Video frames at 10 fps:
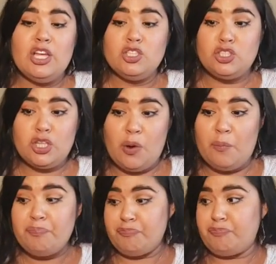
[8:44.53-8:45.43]

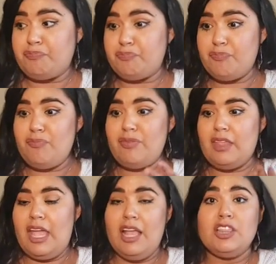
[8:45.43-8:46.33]
So
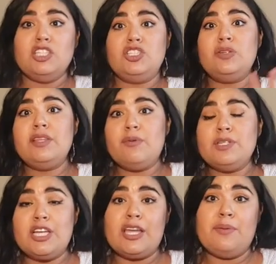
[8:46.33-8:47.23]
the two that we're
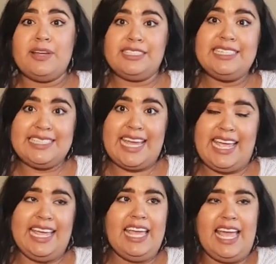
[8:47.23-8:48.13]
talking about
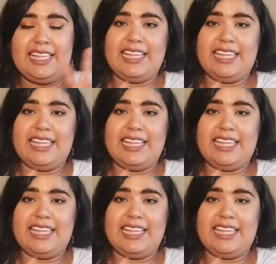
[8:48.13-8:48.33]
today,